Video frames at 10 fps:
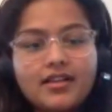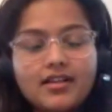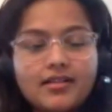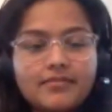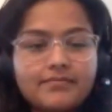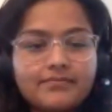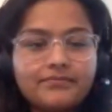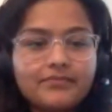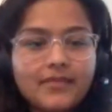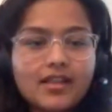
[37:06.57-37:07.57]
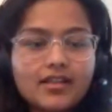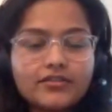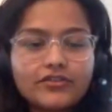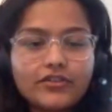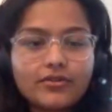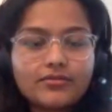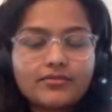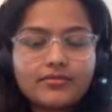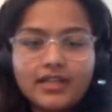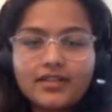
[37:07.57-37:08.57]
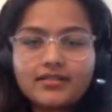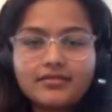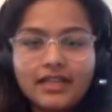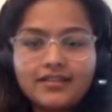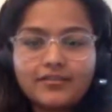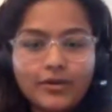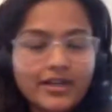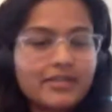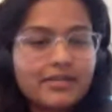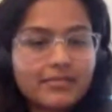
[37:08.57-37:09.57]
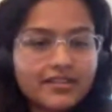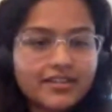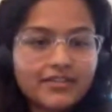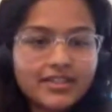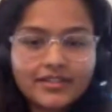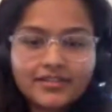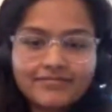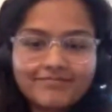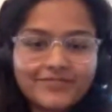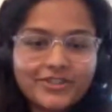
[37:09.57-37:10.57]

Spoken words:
So yeah, that's what I mean by server ticks. Should have mentioned before.